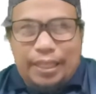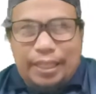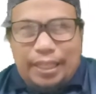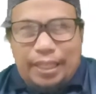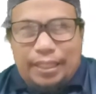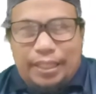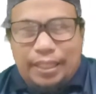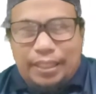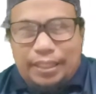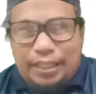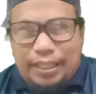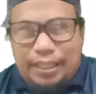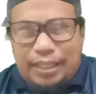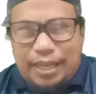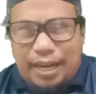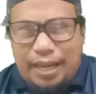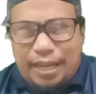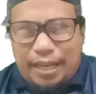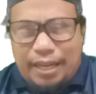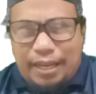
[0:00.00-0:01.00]
It is a
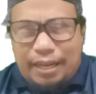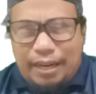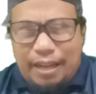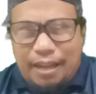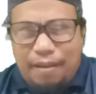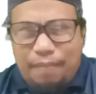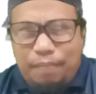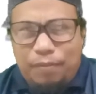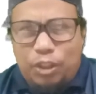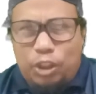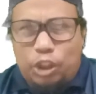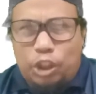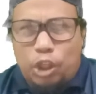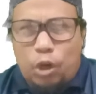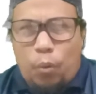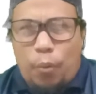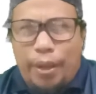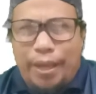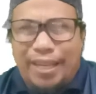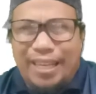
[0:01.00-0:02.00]
diagram
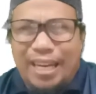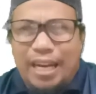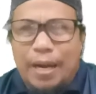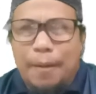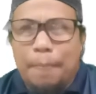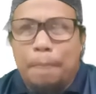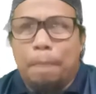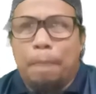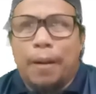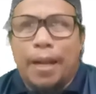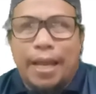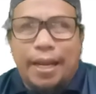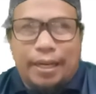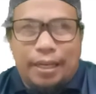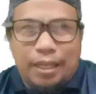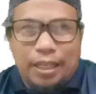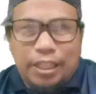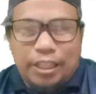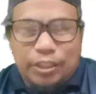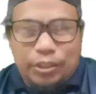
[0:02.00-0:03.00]
showing a
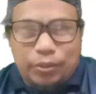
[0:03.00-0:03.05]
plan.